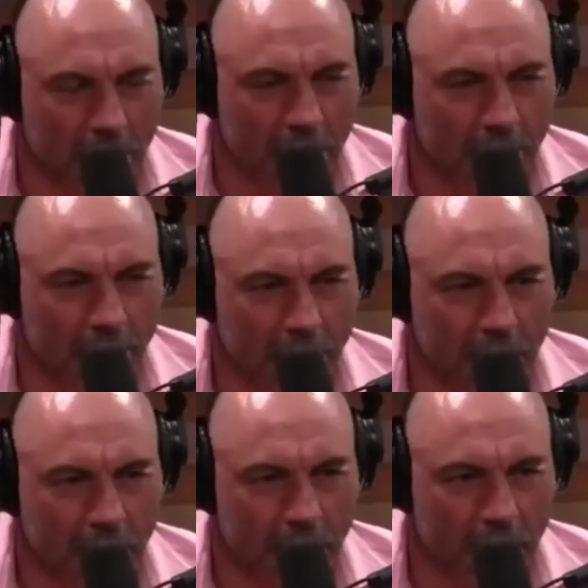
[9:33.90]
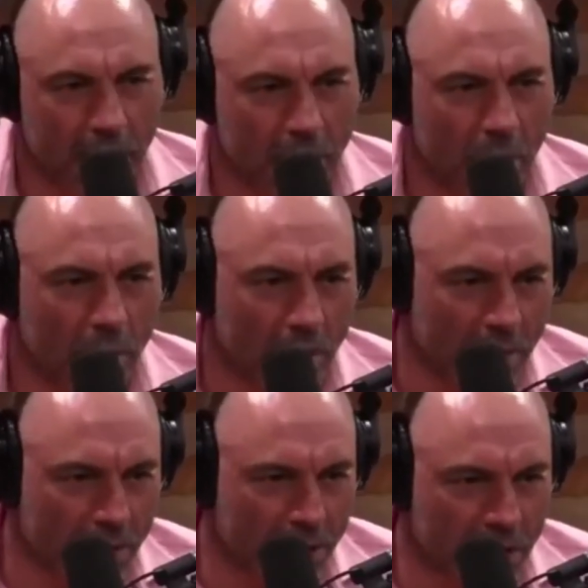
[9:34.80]
get more
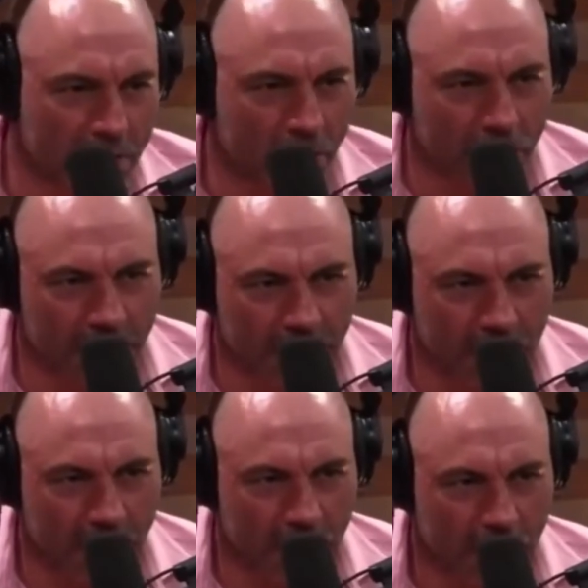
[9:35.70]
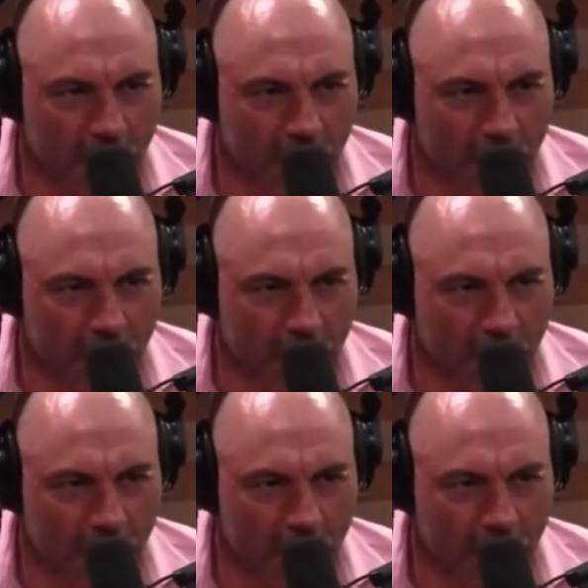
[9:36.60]
images, more video.